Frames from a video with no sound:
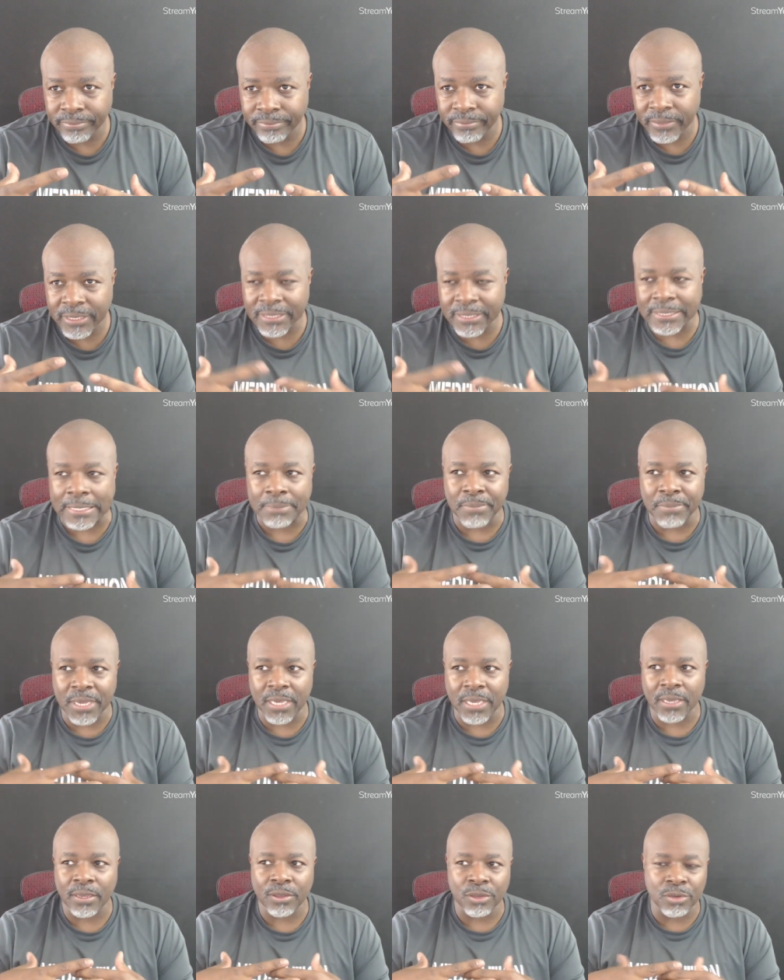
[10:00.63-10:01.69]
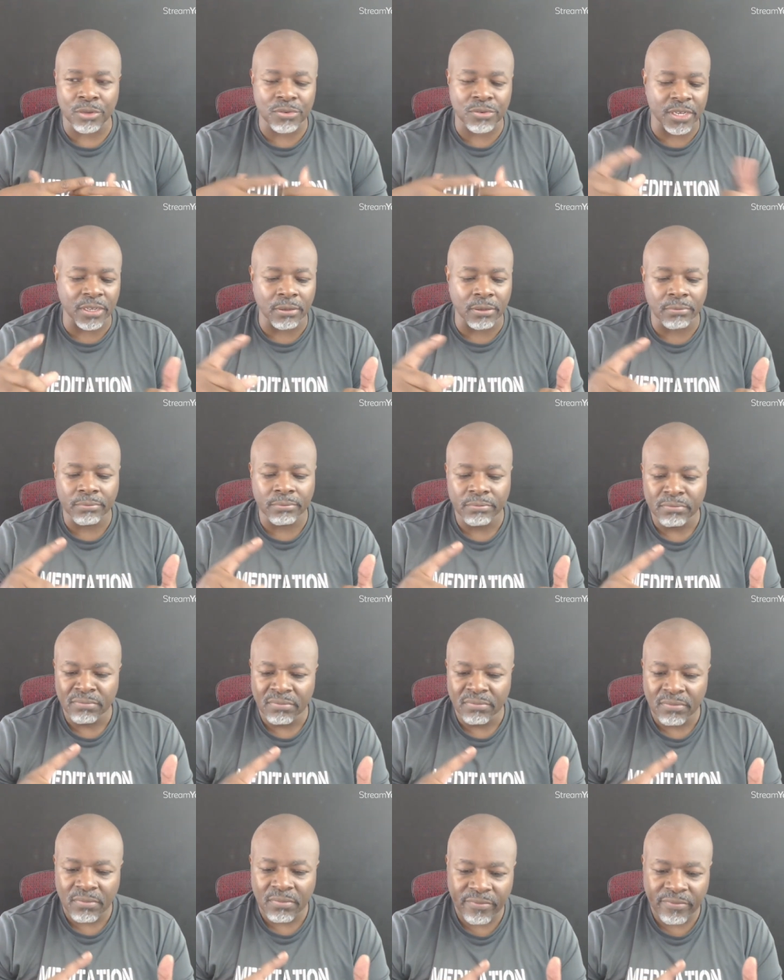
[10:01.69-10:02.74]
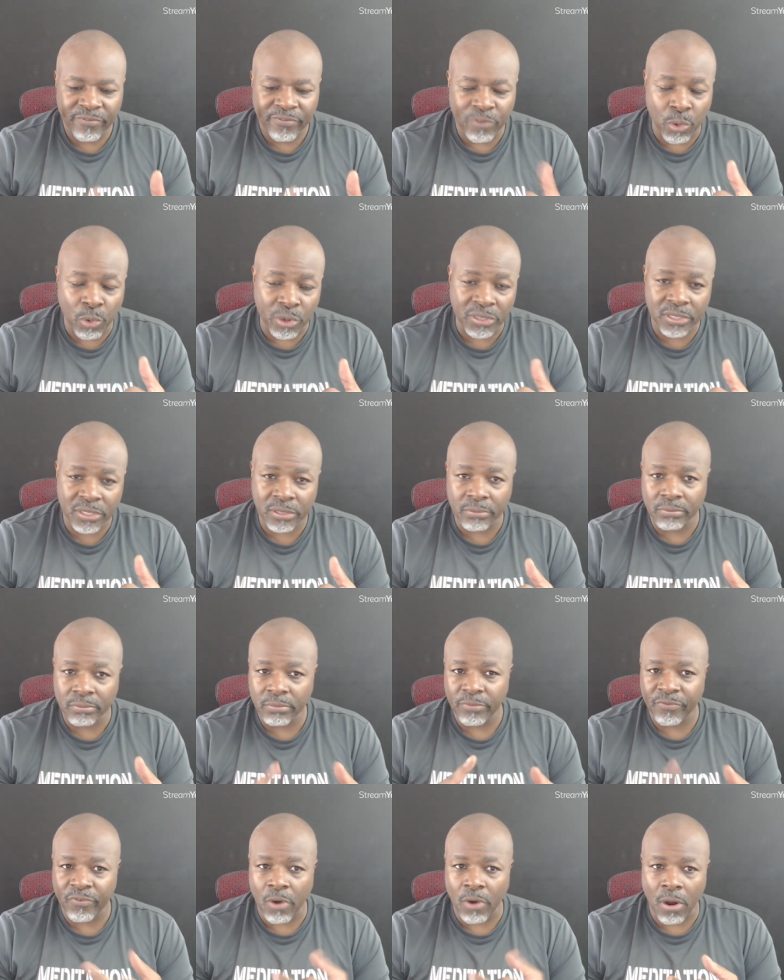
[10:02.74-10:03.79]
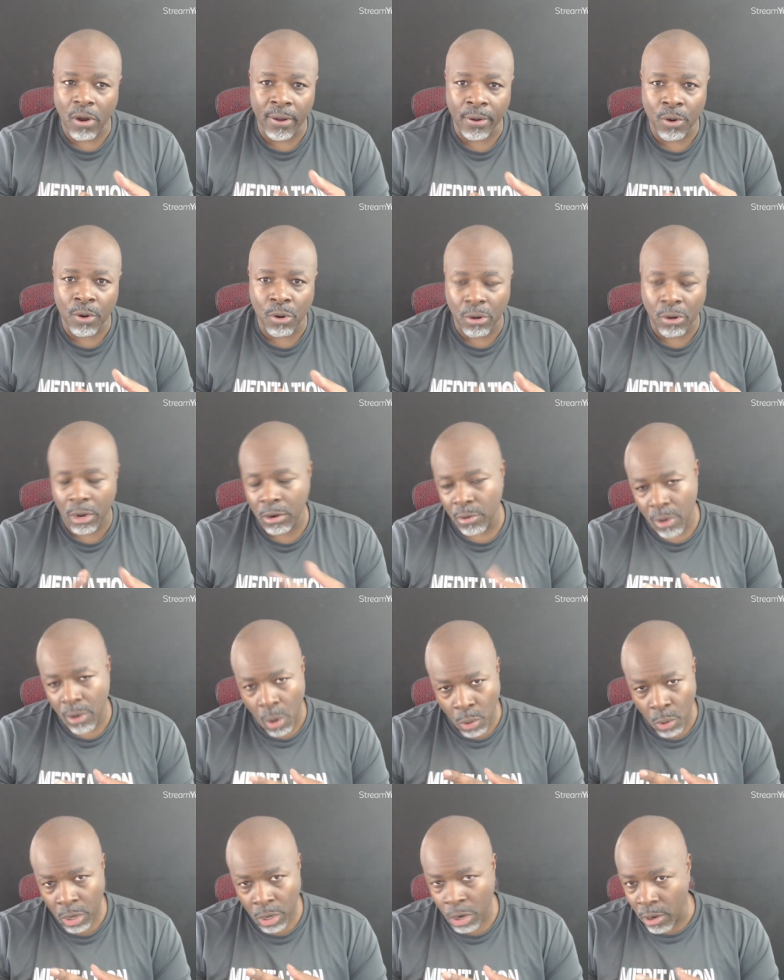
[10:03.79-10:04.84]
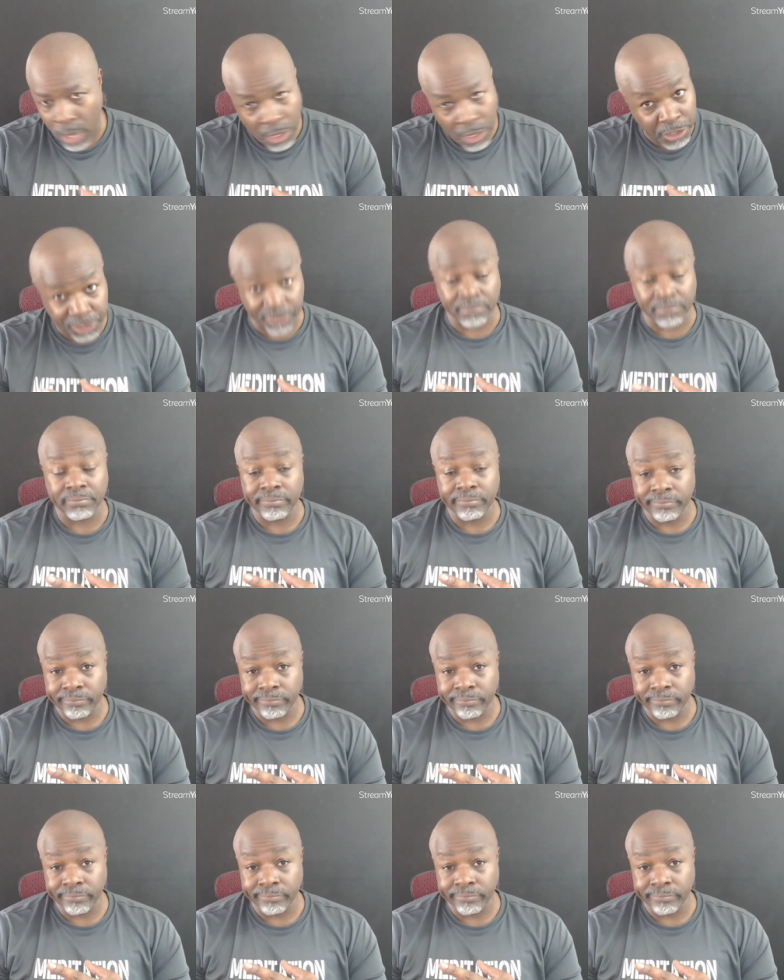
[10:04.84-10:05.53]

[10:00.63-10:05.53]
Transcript: see me using force, fraud, or co- coercion.